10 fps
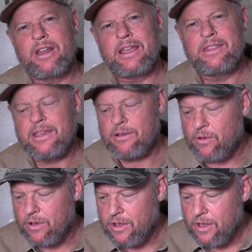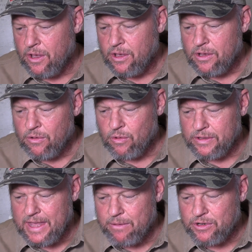I think what
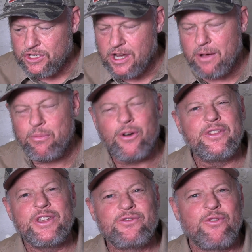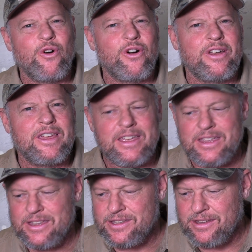they would jump on this for
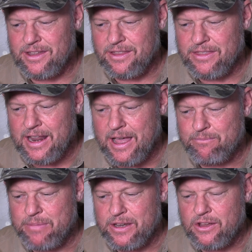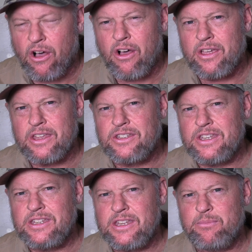is that I've been calling it
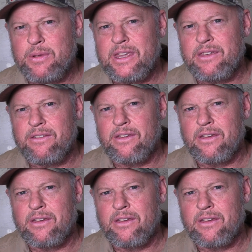CCP